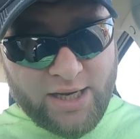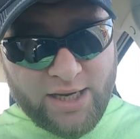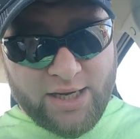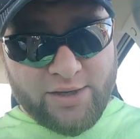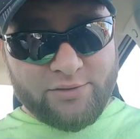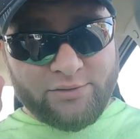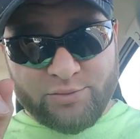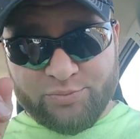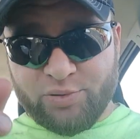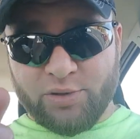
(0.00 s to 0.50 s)

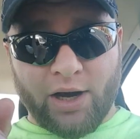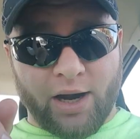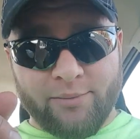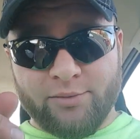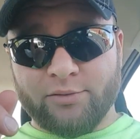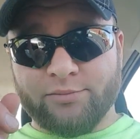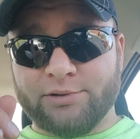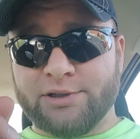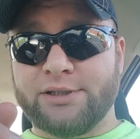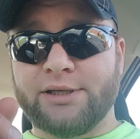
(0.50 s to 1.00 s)
And will
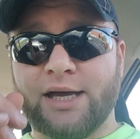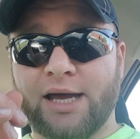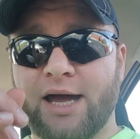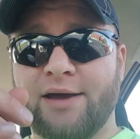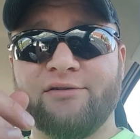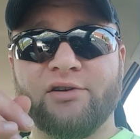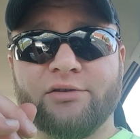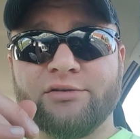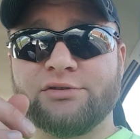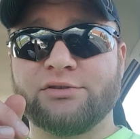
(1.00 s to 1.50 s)
probably
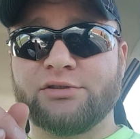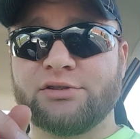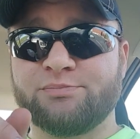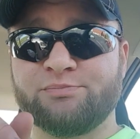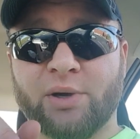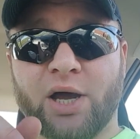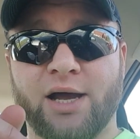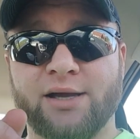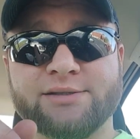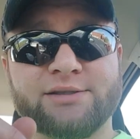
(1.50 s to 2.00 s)
have a
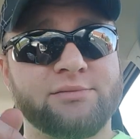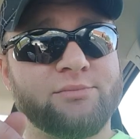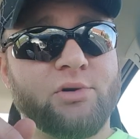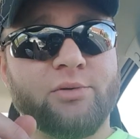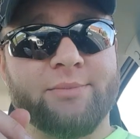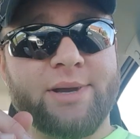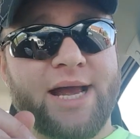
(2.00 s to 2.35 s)
possible